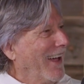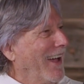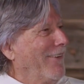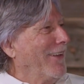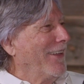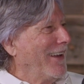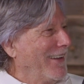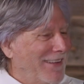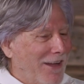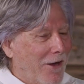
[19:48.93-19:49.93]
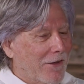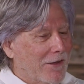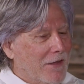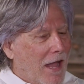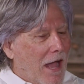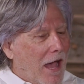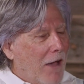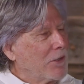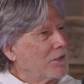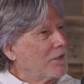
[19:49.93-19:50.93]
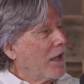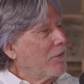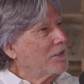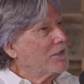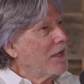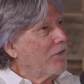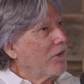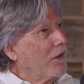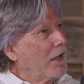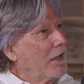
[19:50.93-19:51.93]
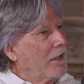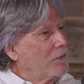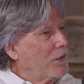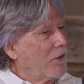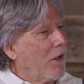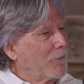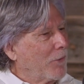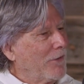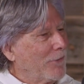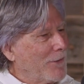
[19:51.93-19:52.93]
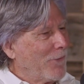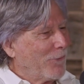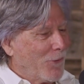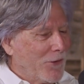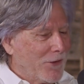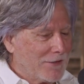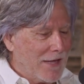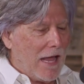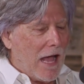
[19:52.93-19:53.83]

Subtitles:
I really didn't care, because I was never, and as we talked briefly before this,